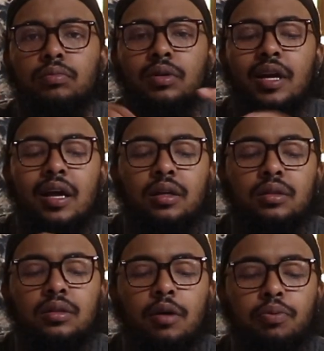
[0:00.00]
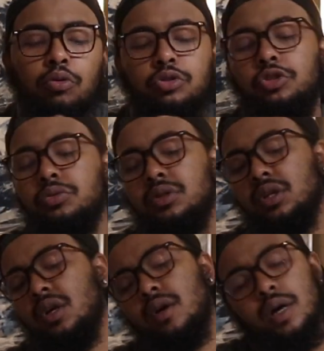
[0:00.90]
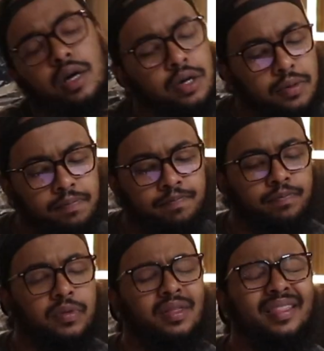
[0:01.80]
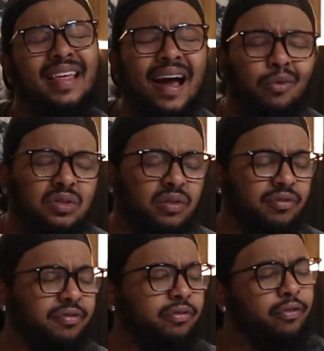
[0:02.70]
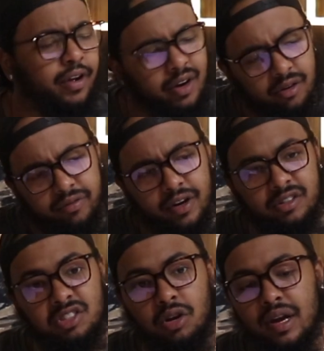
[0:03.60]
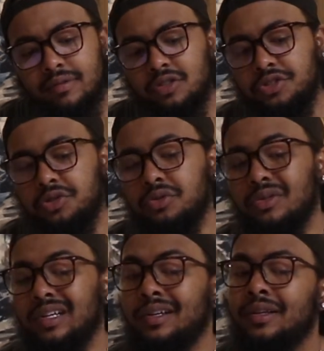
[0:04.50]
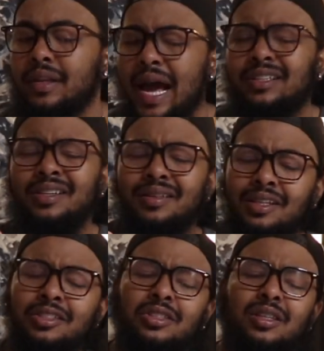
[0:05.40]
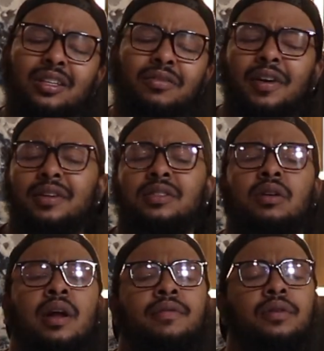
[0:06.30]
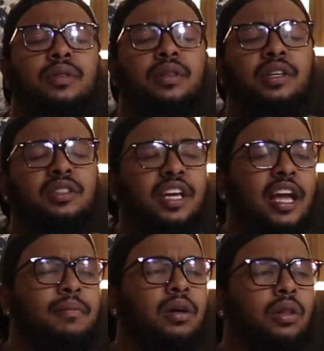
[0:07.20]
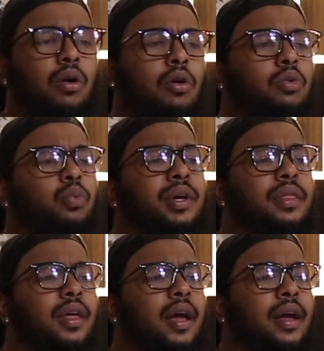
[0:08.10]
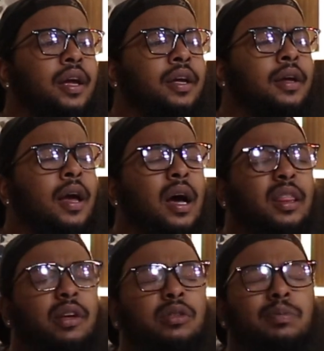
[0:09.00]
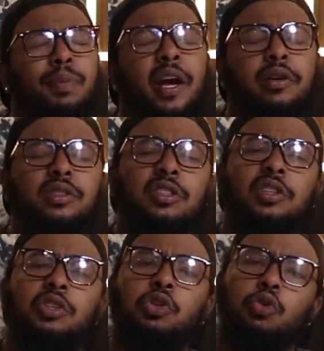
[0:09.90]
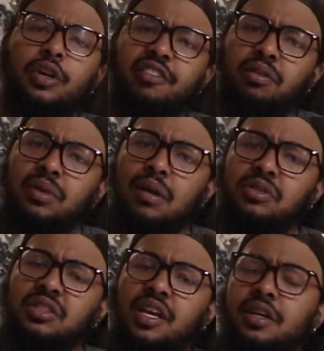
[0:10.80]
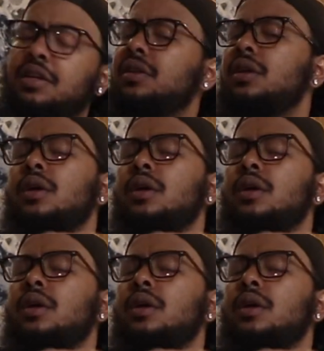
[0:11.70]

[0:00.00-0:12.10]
kind of approach to it. That was a very, very sought after shoe. Actually, this is very sought after. This came along with I think it was Paris to New York, if I'm not mistaken.